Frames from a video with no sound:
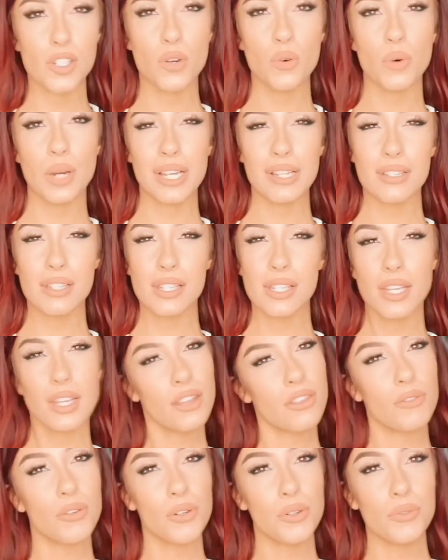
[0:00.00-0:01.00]
quite
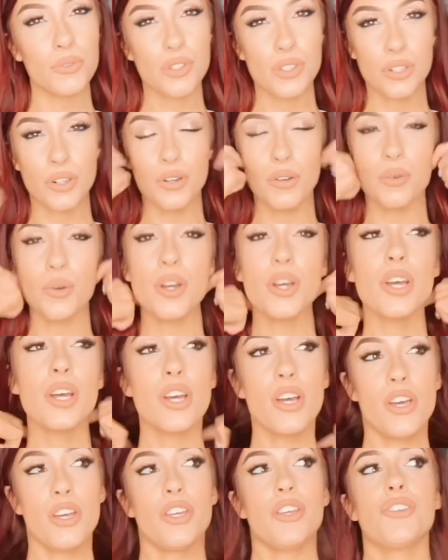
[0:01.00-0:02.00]
see-through, so
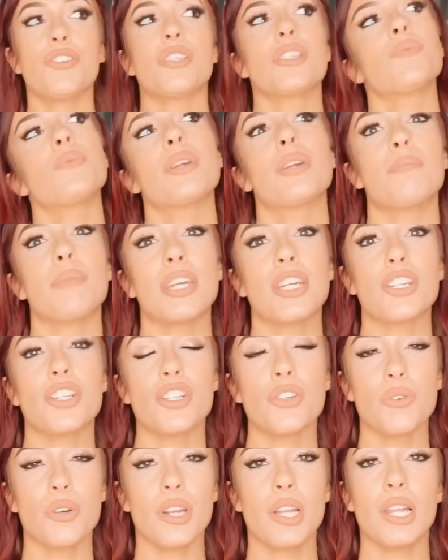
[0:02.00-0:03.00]
you just want to make
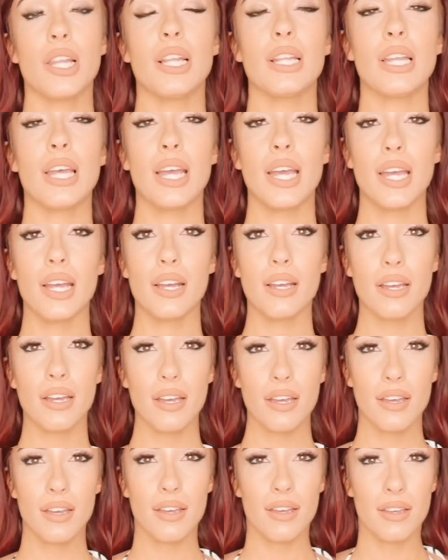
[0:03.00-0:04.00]
sure that, like,
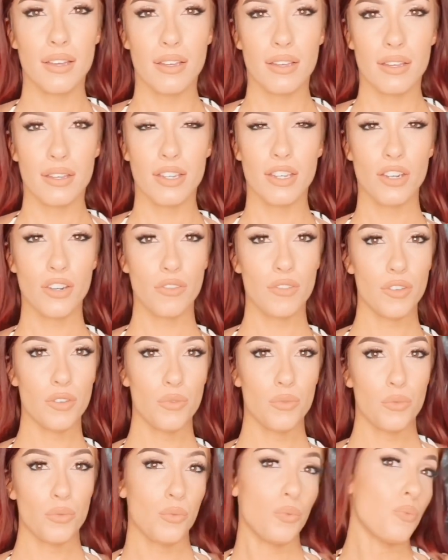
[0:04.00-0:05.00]
you know,
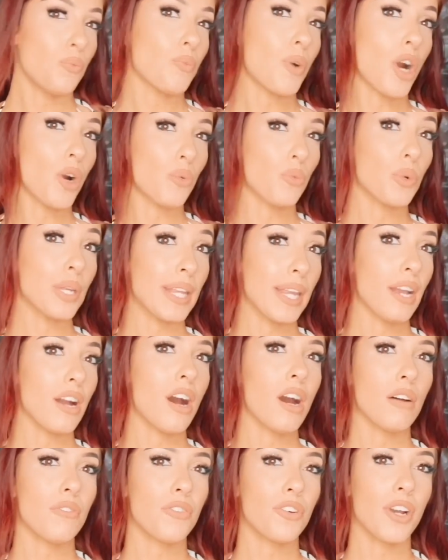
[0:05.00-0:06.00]
you are really
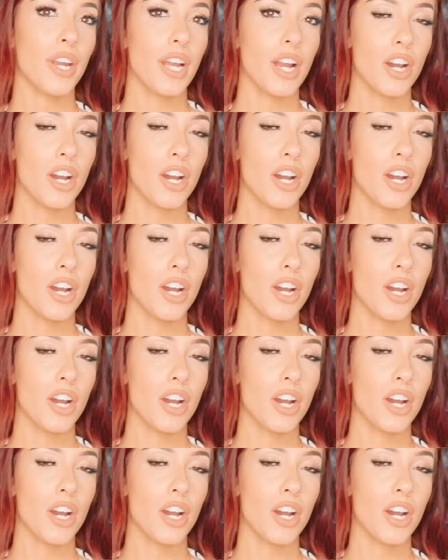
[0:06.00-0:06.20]
covering